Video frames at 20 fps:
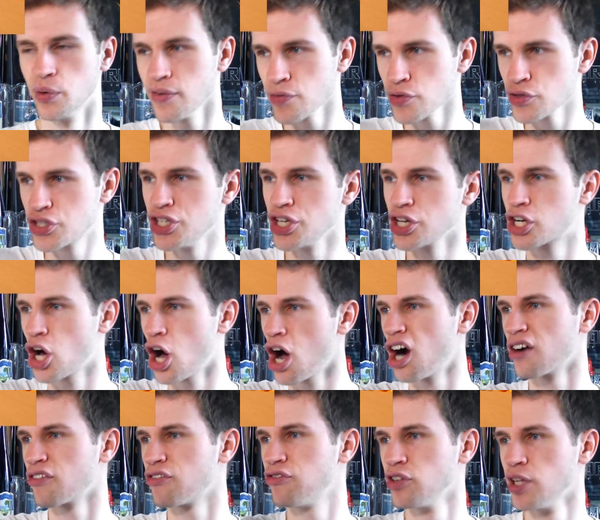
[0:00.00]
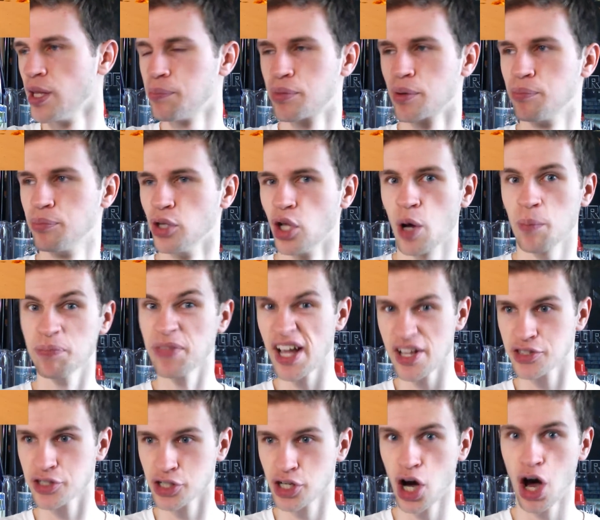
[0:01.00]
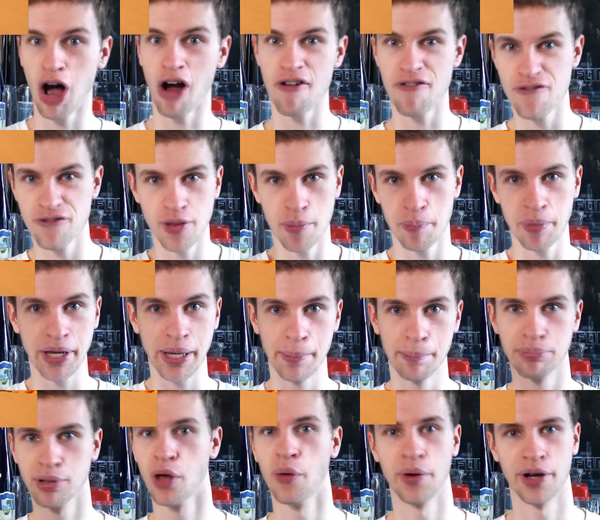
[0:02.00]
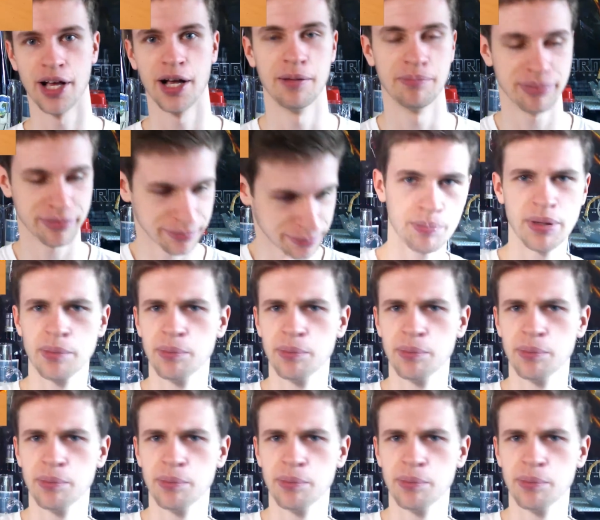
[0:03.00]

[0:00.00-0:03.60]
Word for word: Whenever you see a car flip or blow up, that's a car flipping and blowing up.